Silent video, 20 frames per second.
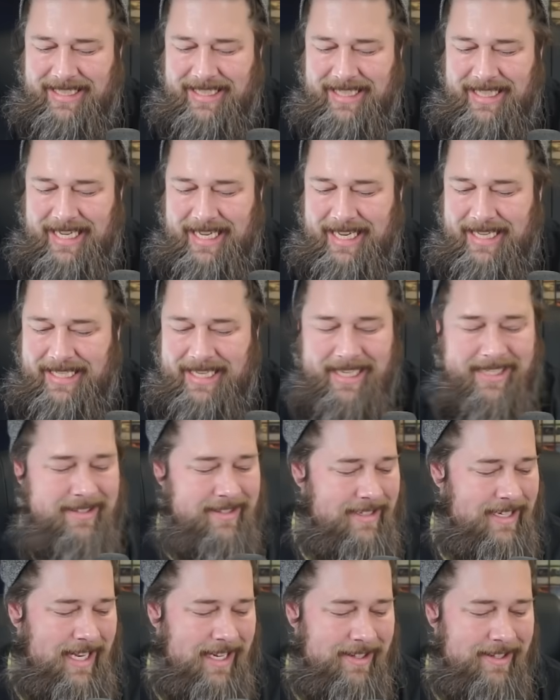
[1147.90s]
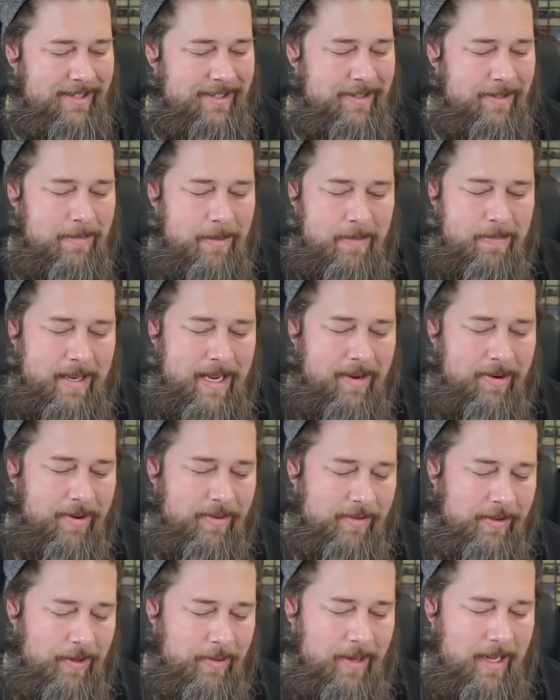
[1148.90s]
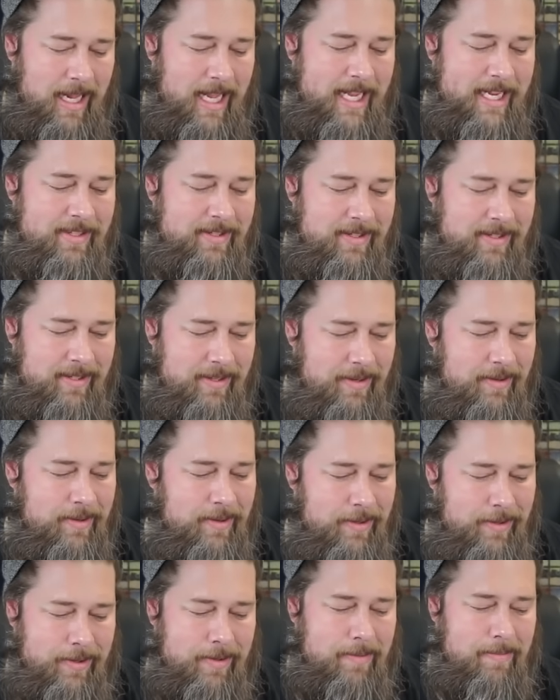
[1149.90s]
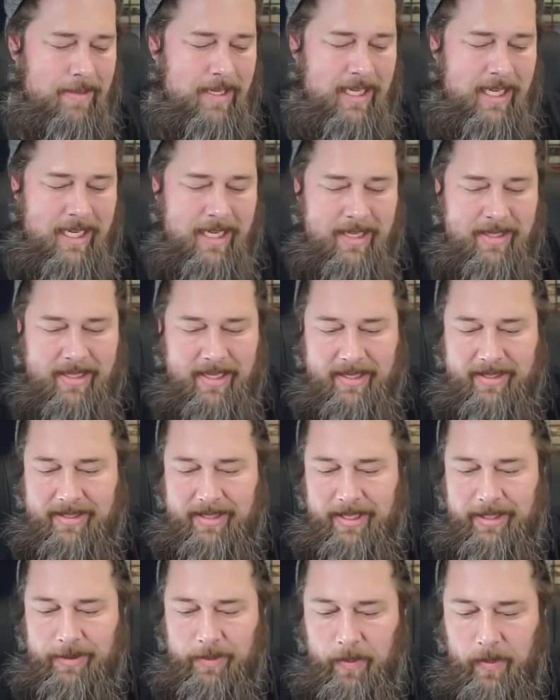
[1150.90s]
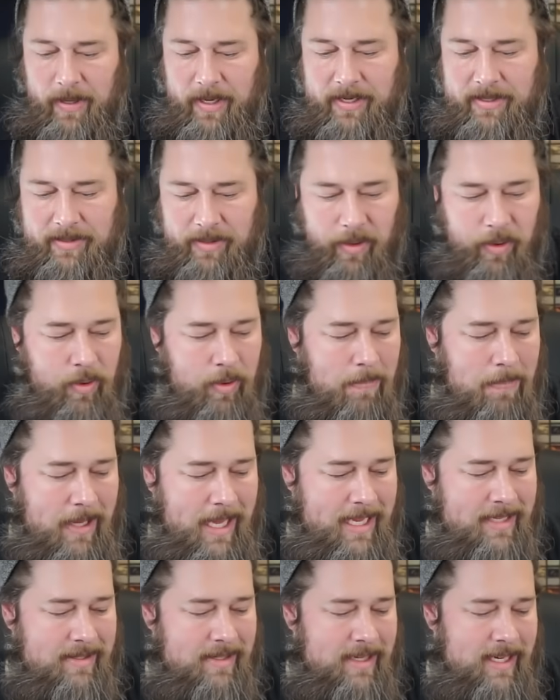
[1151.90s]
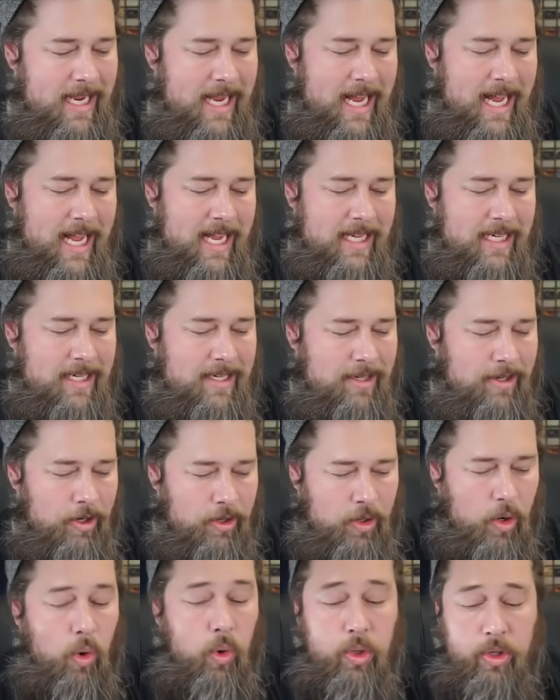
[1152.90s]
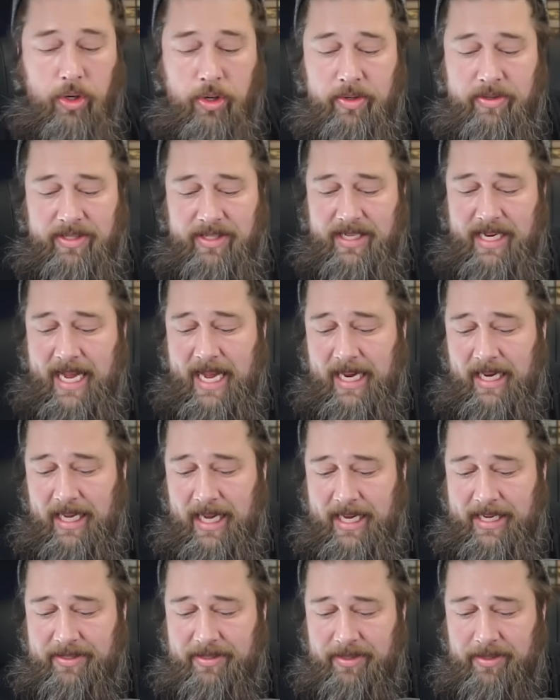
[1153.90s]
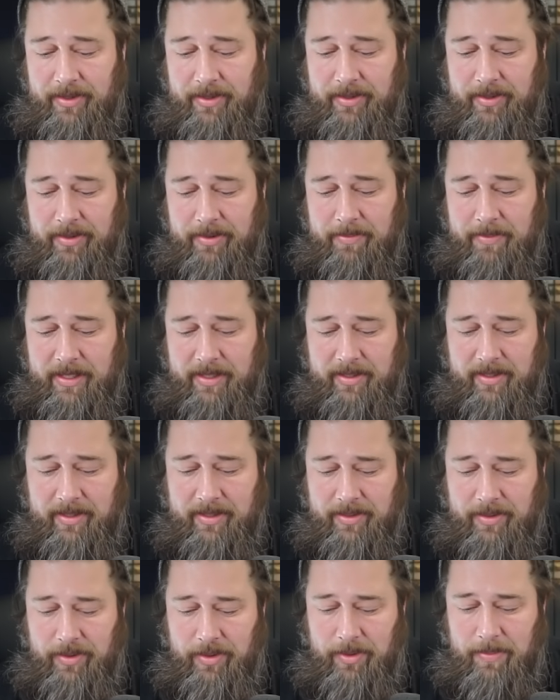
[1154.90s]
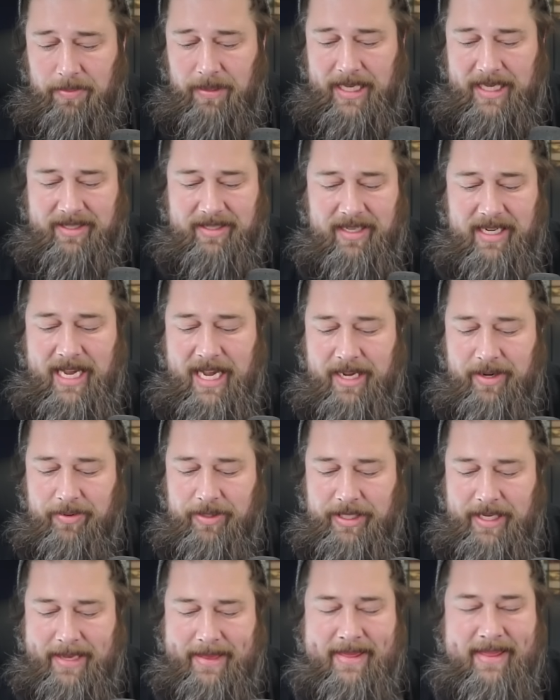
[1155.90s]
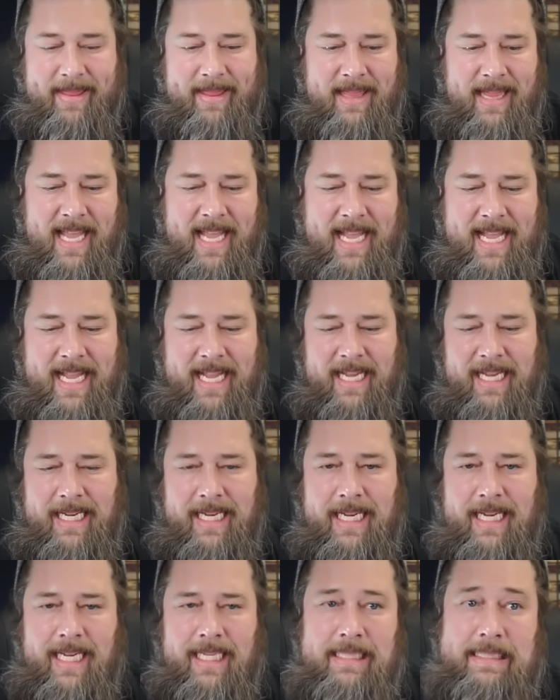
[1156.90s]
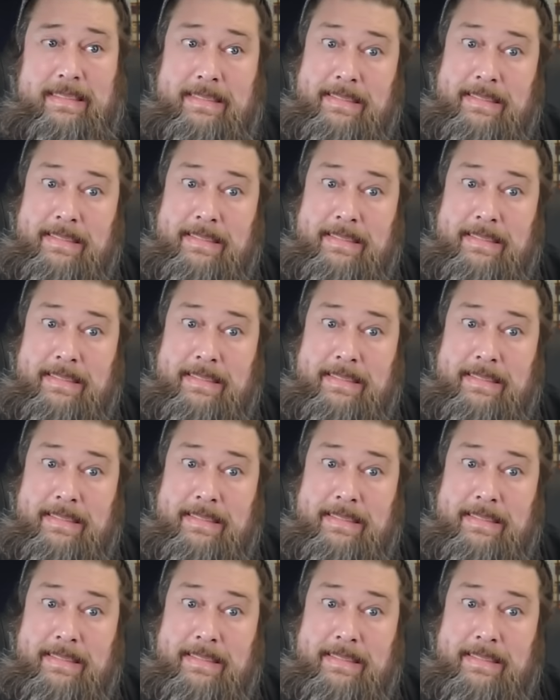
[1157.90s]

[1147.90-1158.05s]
Yeah, deck does not look super powerful. Well, I assume, since this was the whole Blessed deck, or the whole Curse deck, I assume this is the whole Blessed deck, which I think